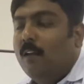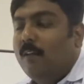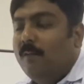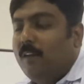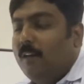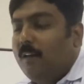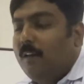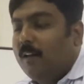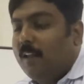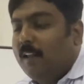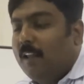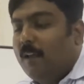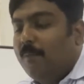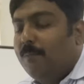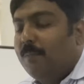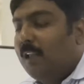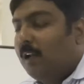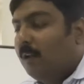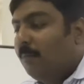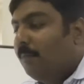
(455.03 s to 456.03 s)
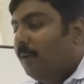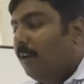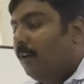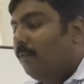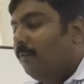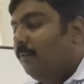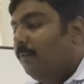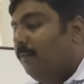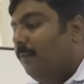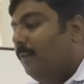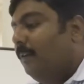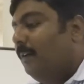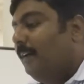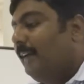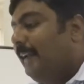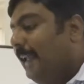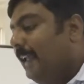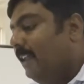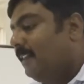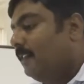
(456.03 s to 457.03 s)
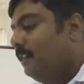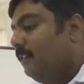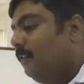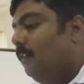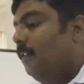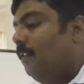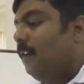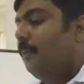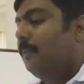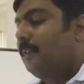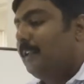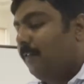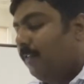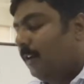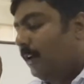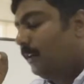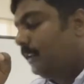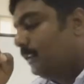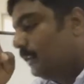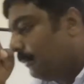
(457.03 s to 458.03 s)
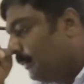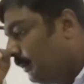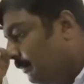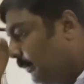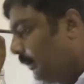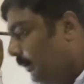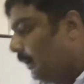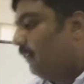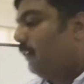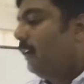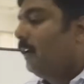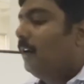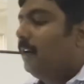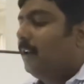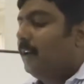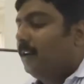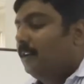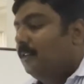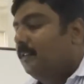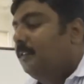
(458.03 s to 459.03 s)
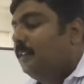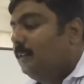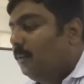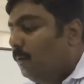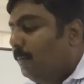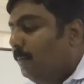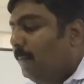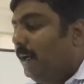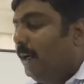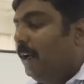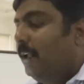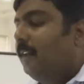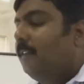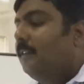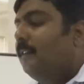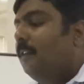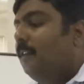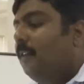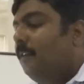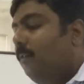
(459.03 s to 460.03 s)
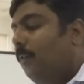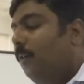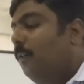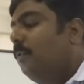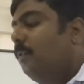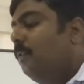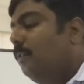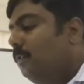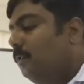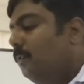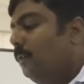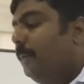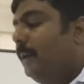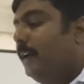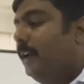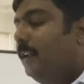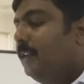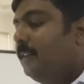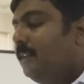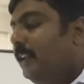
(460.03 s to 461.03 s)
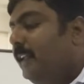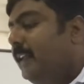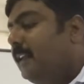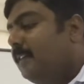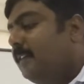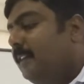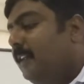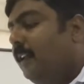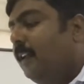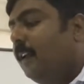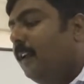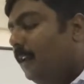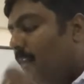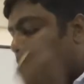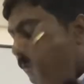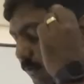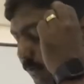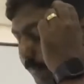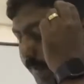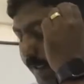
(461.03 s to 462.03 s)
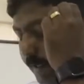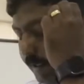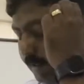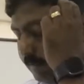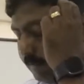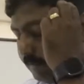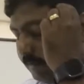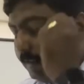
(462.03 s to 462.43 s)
we keep the number of days for, say for example, put away articles so many days, flow through so many days, DSD so many days.